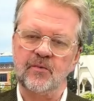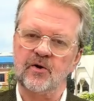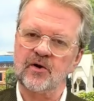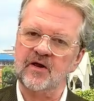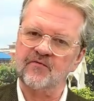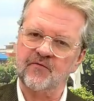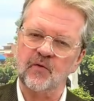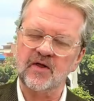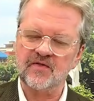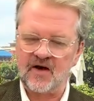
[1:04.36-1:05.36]
you're looking at
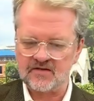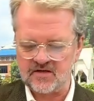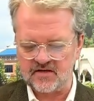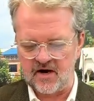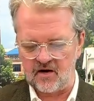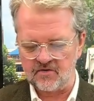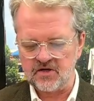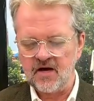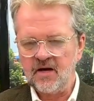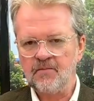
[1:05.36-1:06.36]
$40,000.
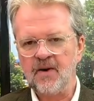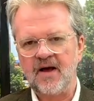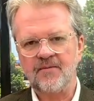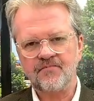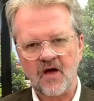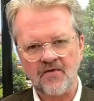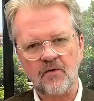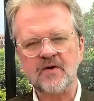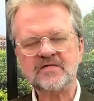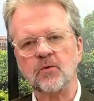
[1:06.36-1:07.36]
But
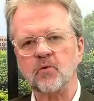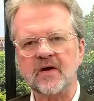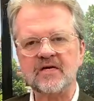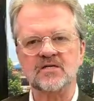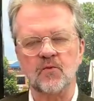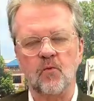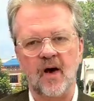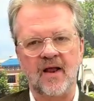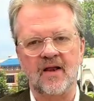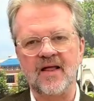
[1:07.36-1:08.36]
there is a reason
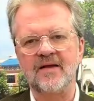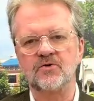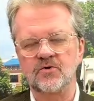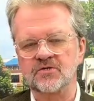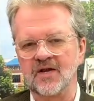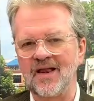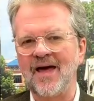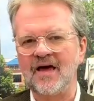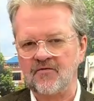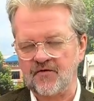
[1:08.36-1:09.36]
why lenders
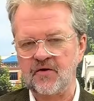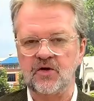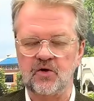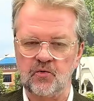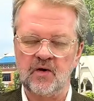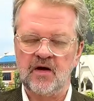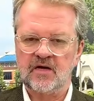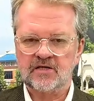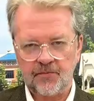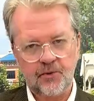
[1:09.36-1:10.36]
like for you
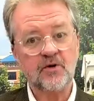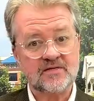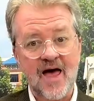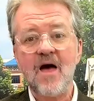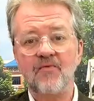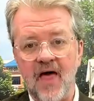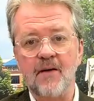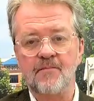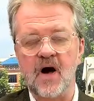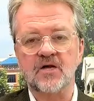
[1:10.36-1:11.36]
to put down that
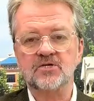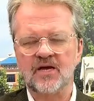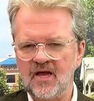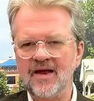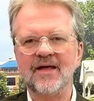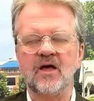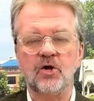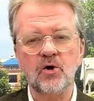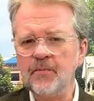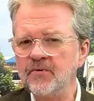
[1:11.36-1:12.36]
much. And again,
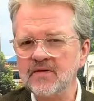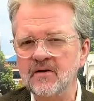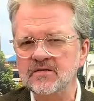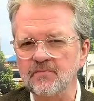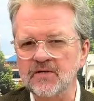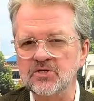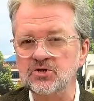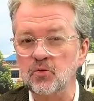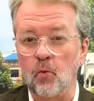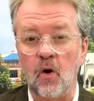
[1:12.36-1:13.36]
you can put down as much as
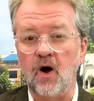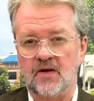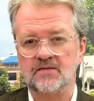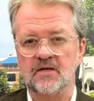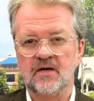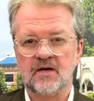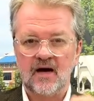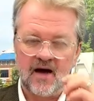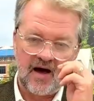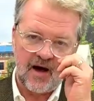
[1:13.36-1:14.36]
you want,
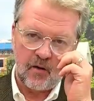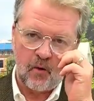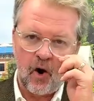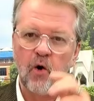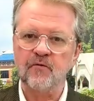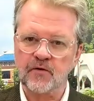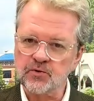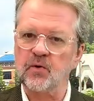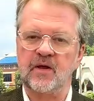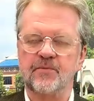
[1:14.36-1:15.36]
over
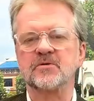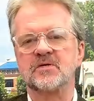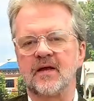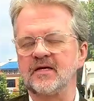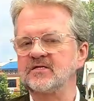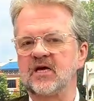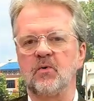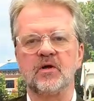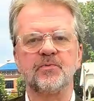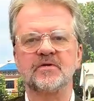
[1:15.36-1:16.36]
20%. Let's say you
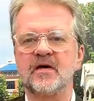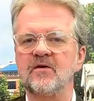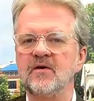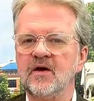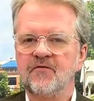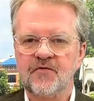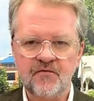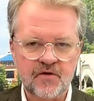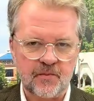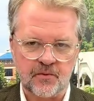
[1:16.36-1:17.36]
want to put down
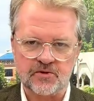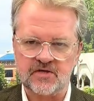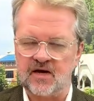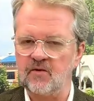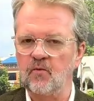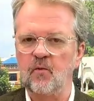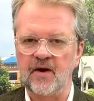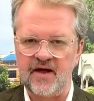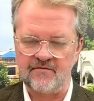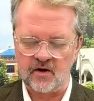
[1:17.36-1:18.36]
50%,
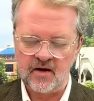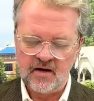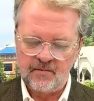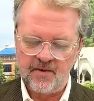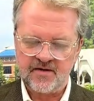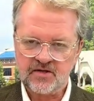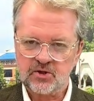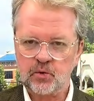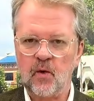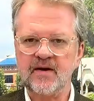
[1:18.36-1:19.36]
whatever.
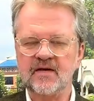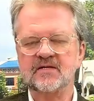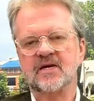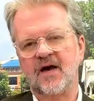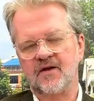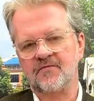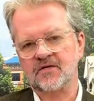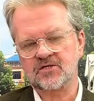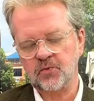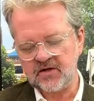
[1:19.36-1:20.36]
But 20 is kind of the
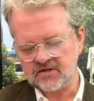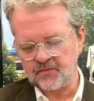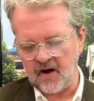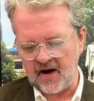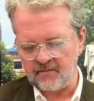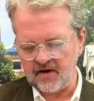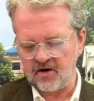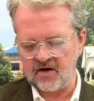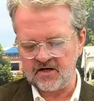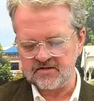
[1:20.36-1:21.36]
sweet spot
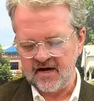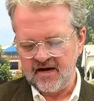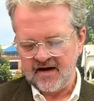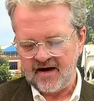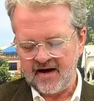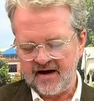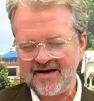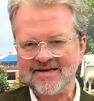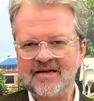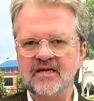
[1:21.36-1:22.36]
because
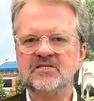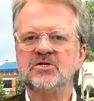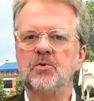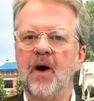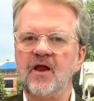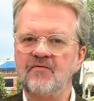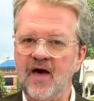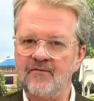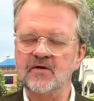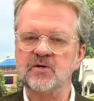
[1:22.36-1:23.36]
it gets you out of
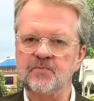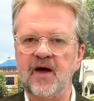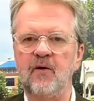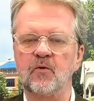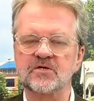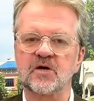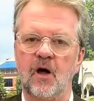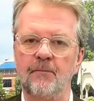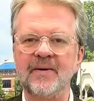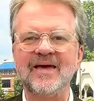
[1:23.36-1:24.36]
having to pay what's
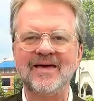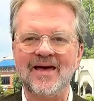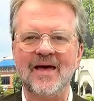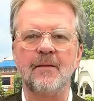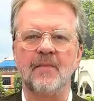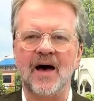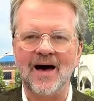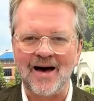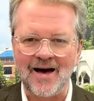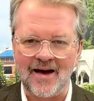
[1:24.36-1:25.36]
called
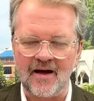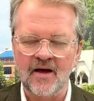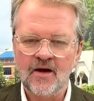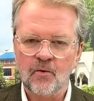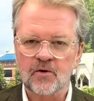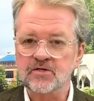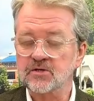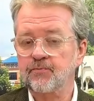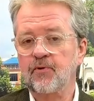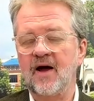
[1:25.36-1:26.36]
PMI, which is
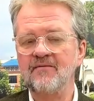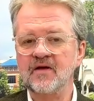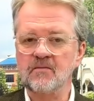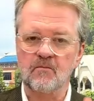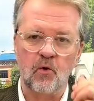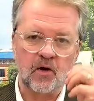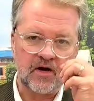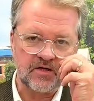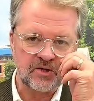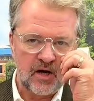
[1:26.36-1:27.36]
private
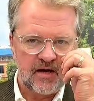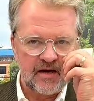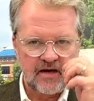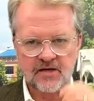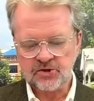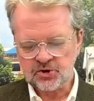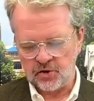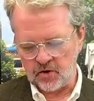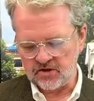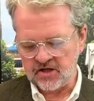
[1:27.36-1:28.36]
mortgage
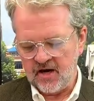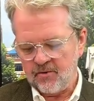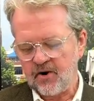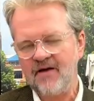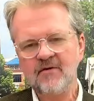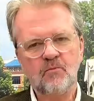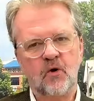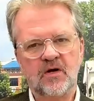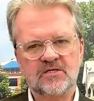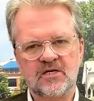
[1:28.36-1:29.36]
insurance. Private
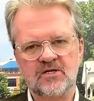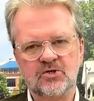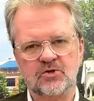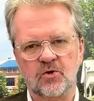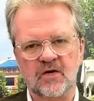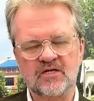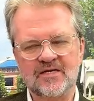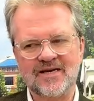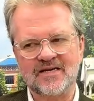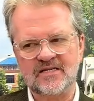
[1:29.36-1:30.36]
mortgage insurance
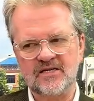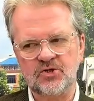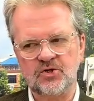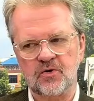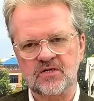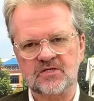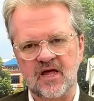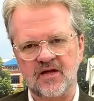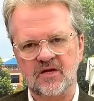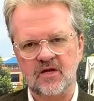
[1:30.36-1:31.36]
is insurance
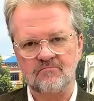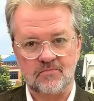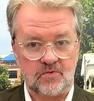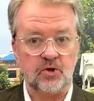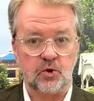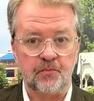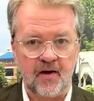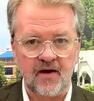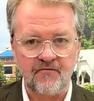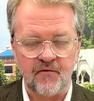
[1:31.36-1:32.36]
that you
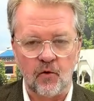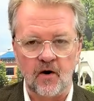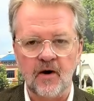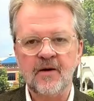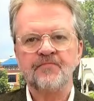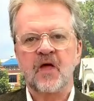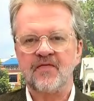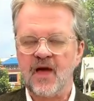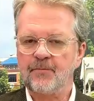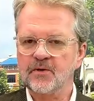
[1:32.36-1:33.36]
pay for
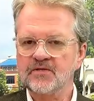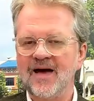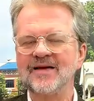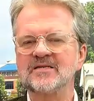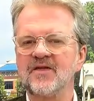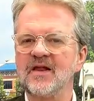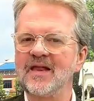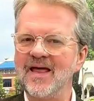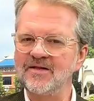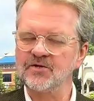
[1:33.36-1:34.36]
that protects the
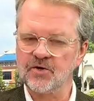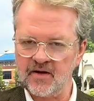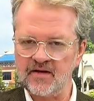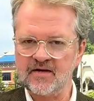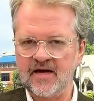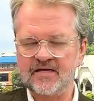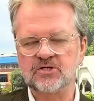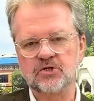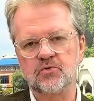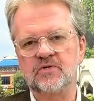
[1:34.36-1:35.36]
lender in
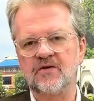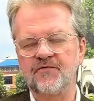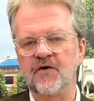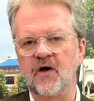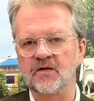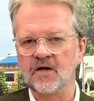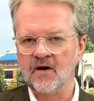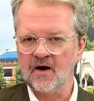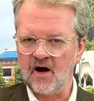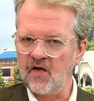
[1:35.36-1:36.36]
case you default
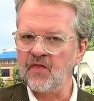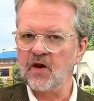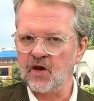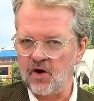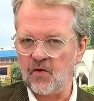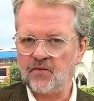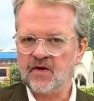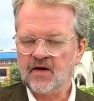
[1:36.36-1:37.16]
on the loan.